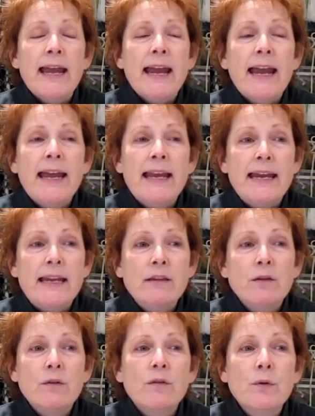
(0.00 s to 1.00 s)
And
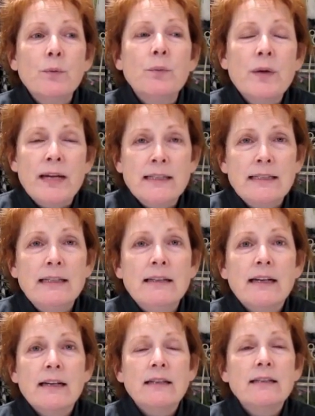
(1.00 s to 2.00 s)
th the reason
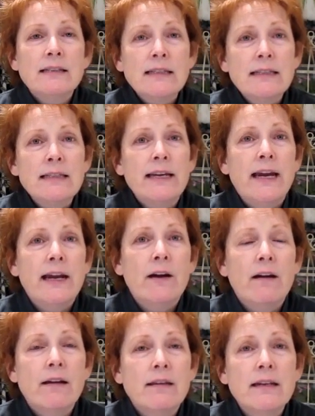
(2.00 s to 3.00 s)
that consistent
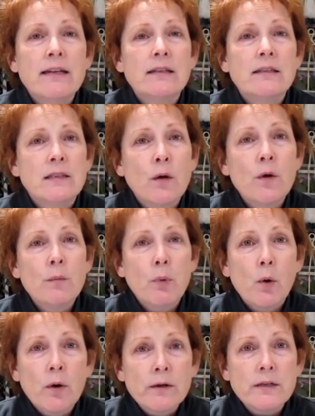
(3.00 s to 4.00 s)
care, I think, is so
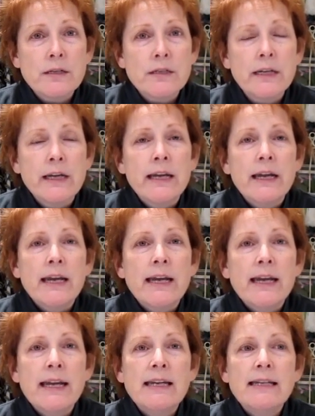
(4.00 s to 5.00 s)
important
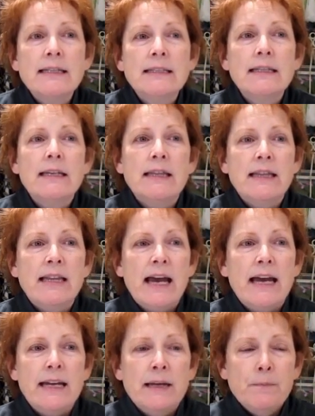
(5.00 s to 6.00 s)
is
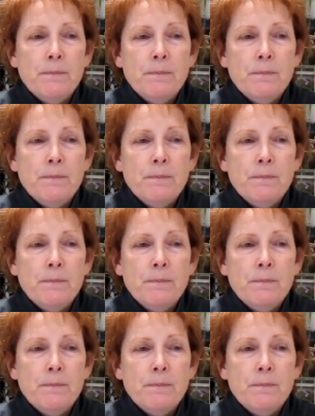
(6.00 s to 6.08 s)
that